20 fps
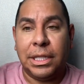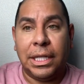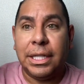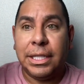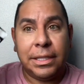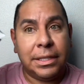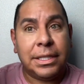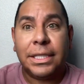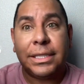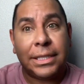
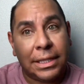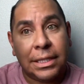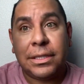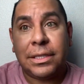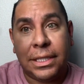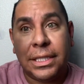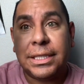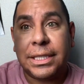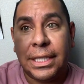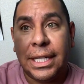This
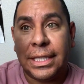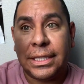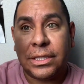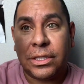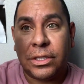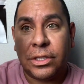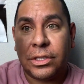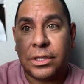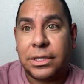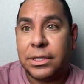can last
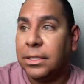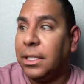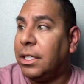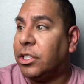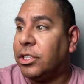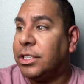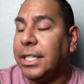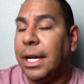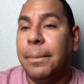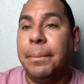a
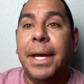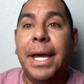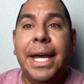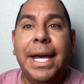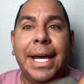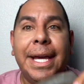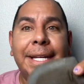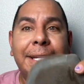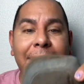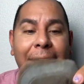good time.
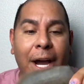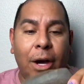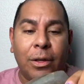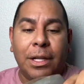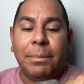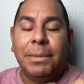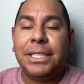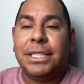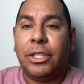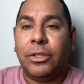Now,
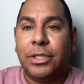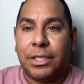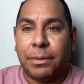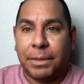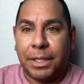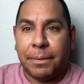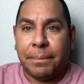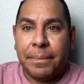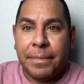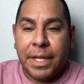let me tell you
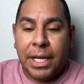something.